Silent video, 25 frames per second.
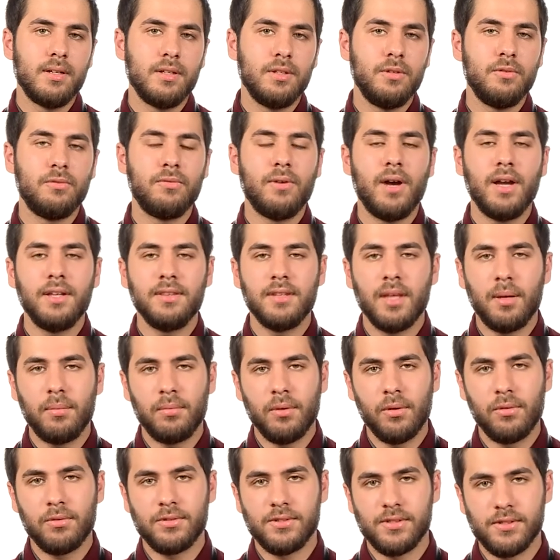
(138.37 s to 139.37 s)
You find that,
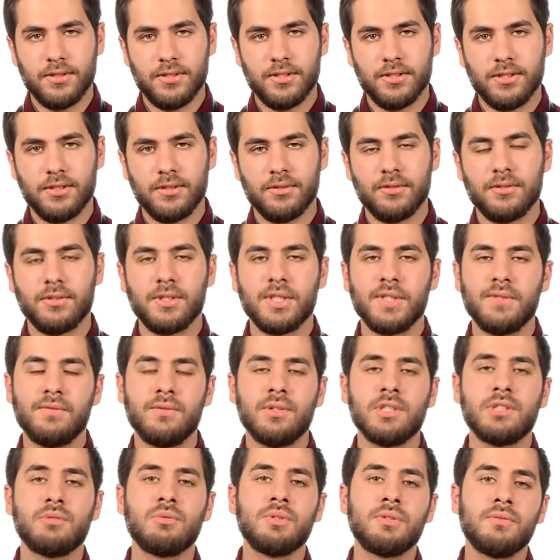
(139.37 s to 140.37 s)
brothers and sisters, this
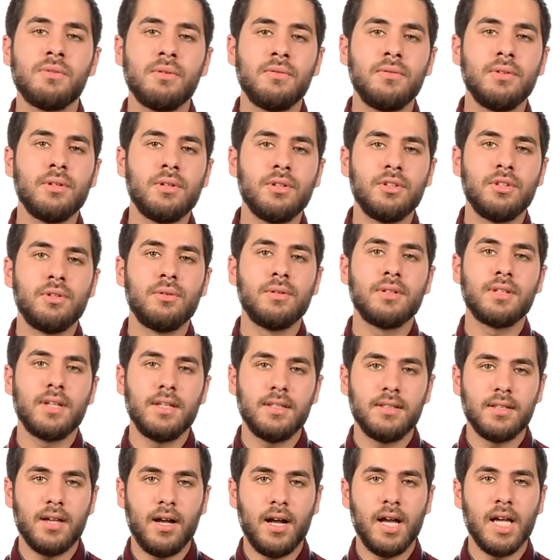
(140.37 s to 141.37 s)
verse was revealed during a
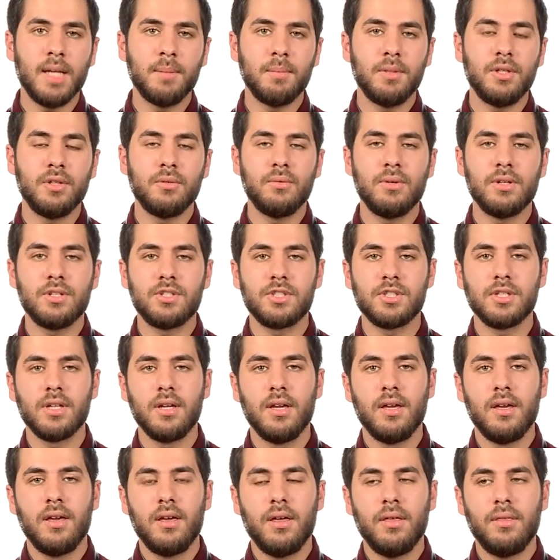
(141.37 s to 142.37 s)
time in which
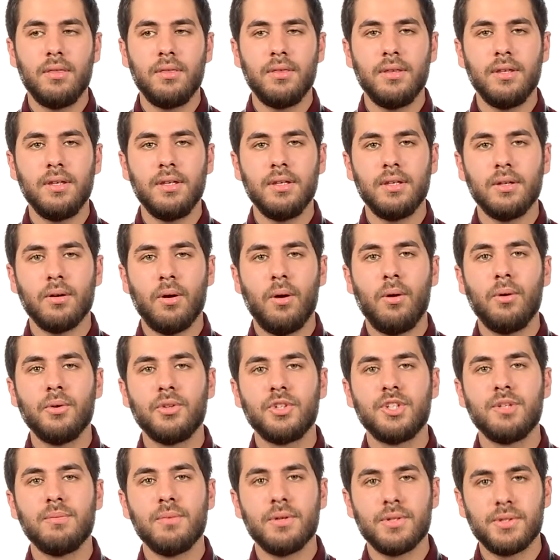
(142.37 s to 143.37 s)
the
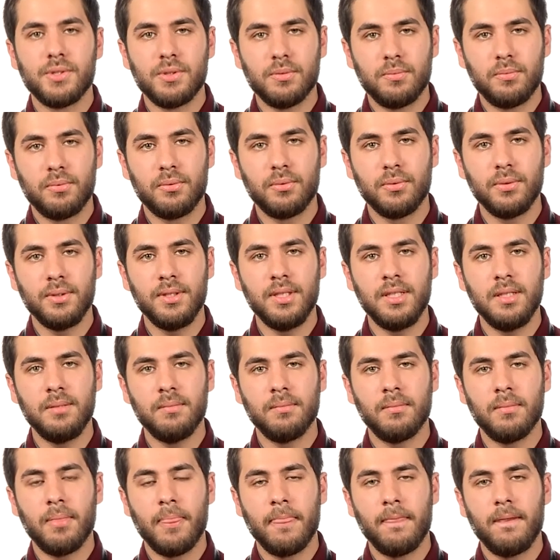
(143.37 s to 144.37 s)
ultimate
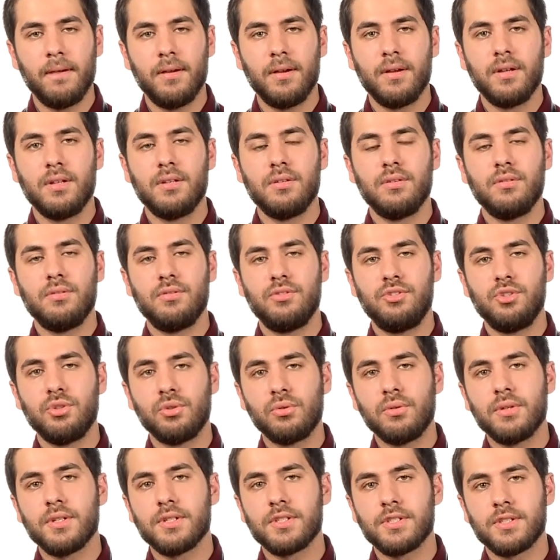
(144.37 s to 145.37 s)
supreme
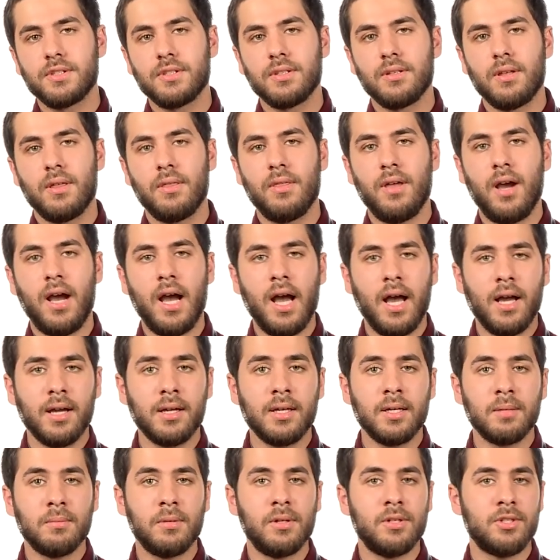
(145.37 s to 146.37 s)
jurist, the
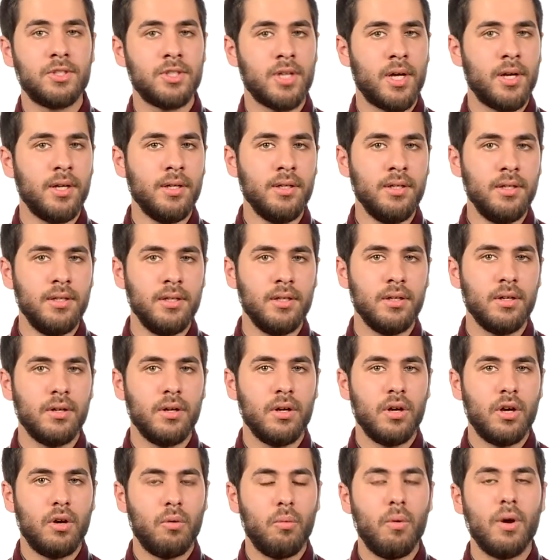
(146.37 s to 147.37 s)
Hakim al Shari'i,
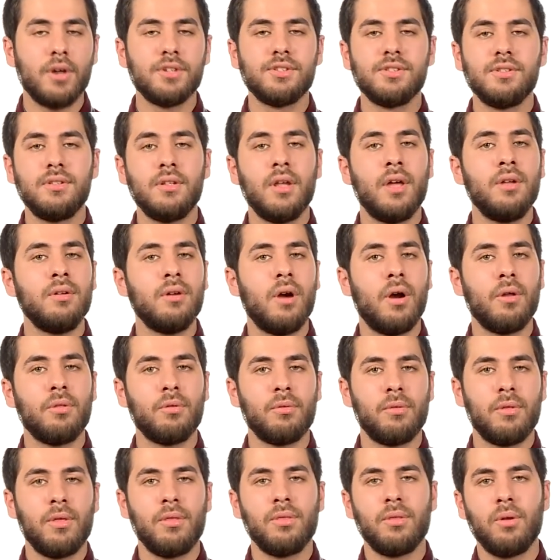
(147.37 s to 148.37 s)
was none
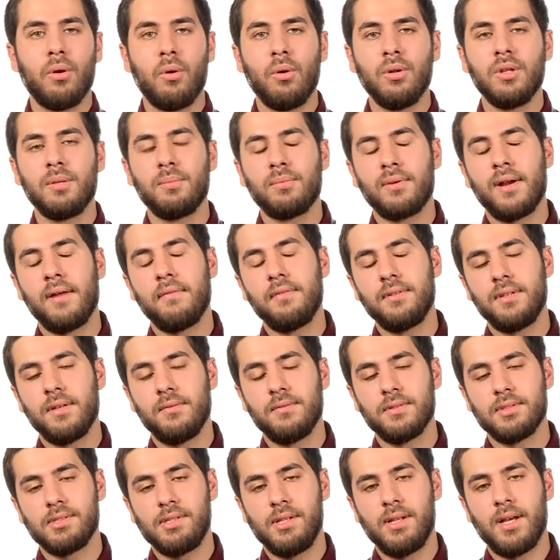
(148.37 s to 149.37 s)
other than the Holy Prophet
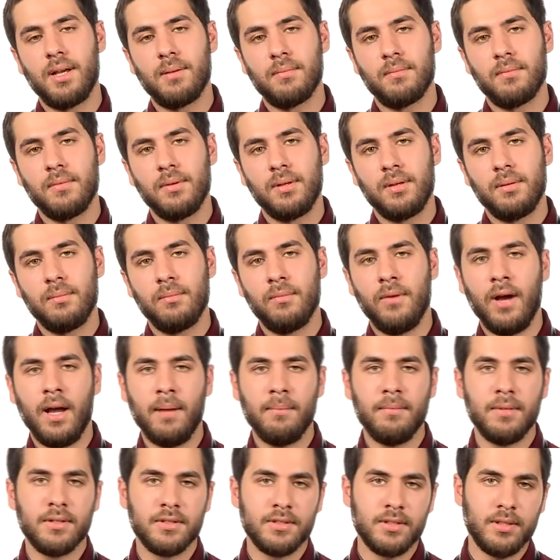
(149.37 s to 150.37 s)
of Islam,
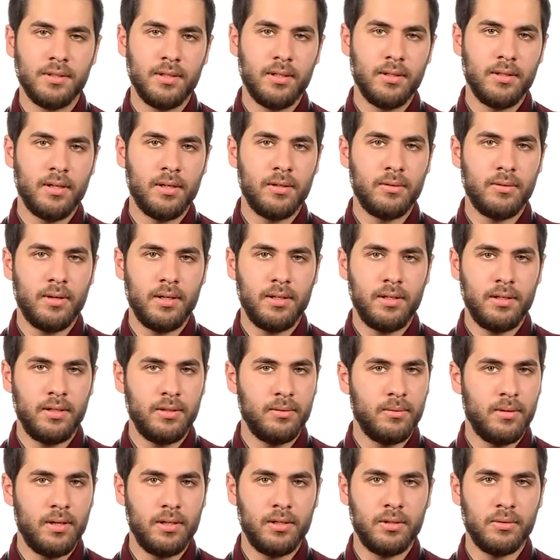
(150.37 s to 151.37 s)
Muhammad sallallahu alayhi
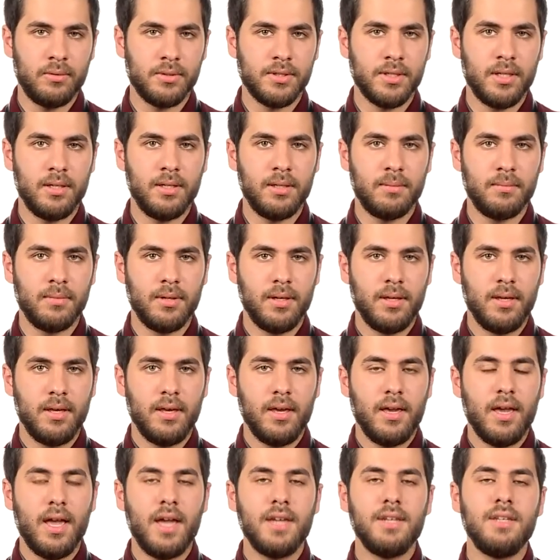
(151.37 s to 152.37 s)
wasallam.
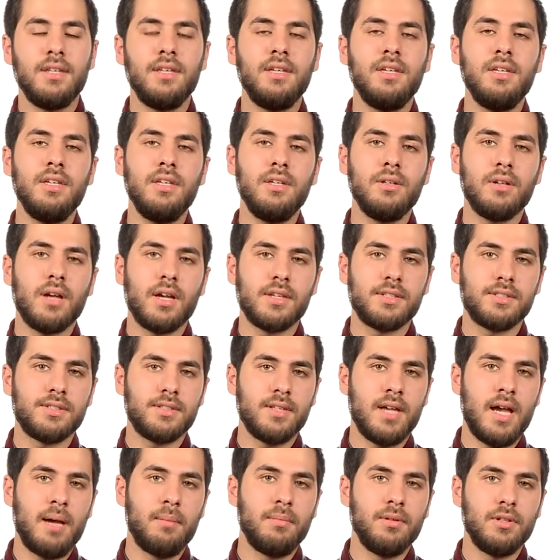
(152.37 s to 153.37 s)
And he
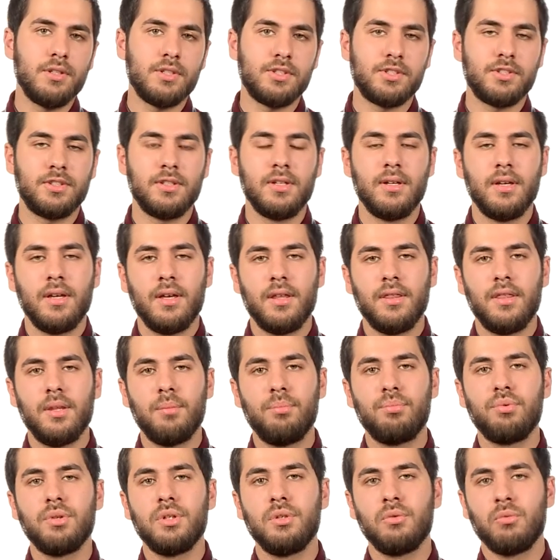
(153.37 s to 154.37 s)
established the
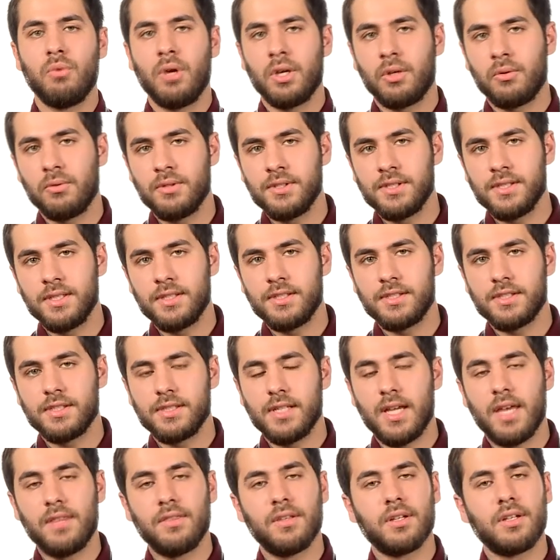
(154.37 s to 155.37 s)
prerequisites
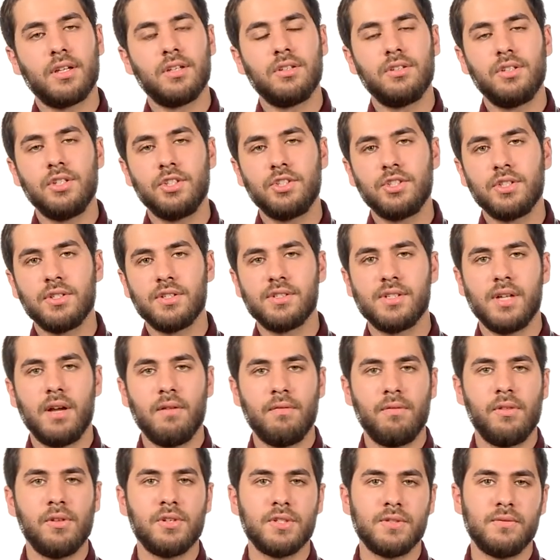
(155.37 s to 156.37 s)
and the conditions
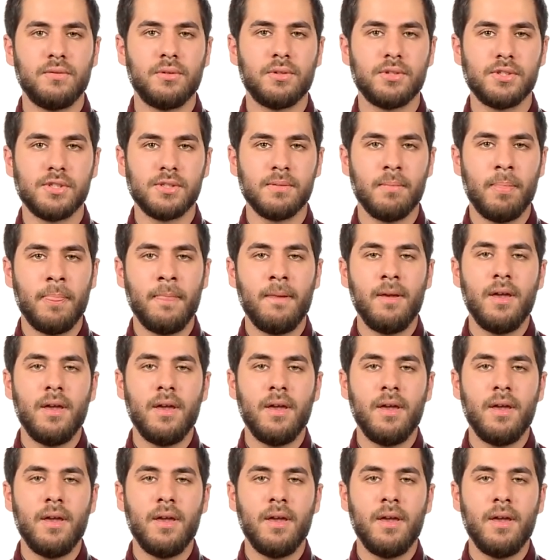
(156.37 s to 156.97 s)
of this verse.